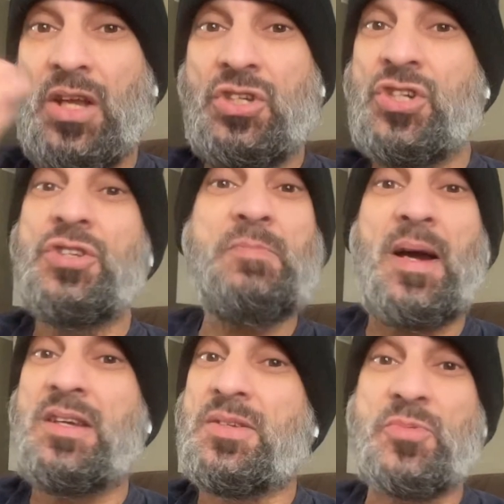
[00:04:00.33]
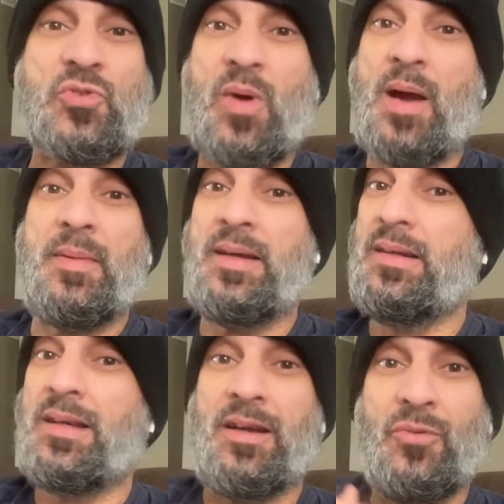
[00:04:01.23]
just by
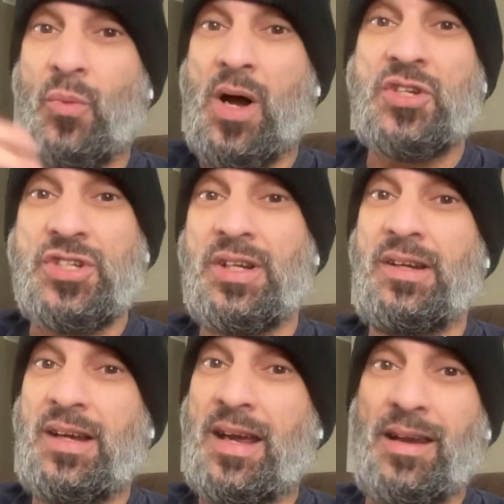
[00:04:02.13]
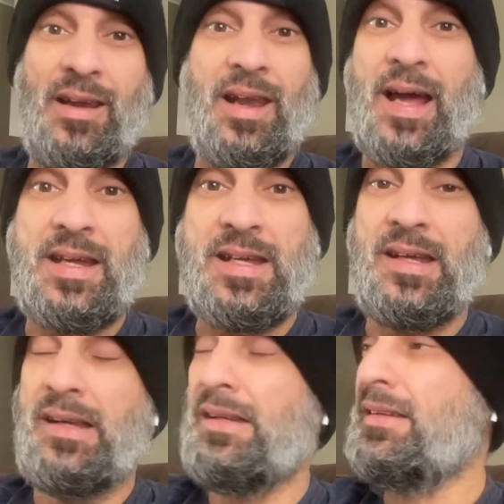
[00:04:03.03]
subscribing and watching and
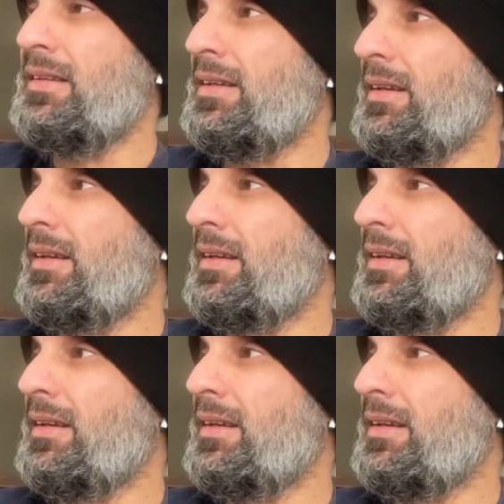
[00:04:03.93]
liking,